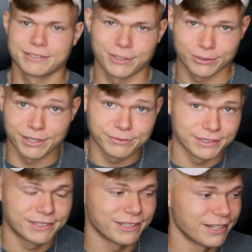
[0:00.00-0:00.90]
so
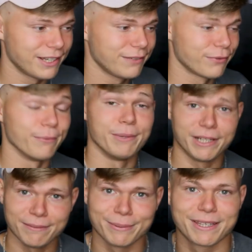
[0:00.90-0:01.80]
lovely today for
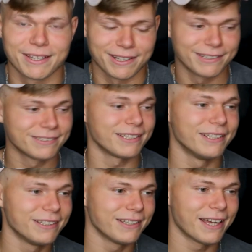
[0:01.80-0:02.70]
me because
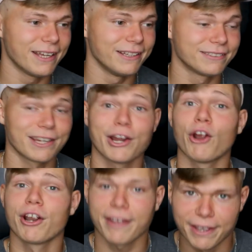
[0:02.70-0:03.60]
it is a
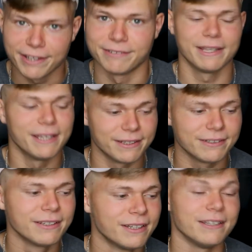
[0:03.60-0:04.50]
hurricane
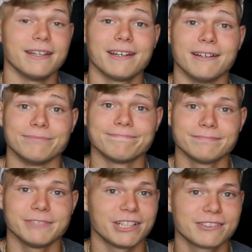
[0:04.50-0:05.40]
and yeah,
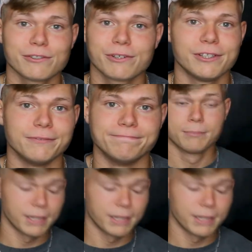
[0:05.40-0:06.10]
not so good.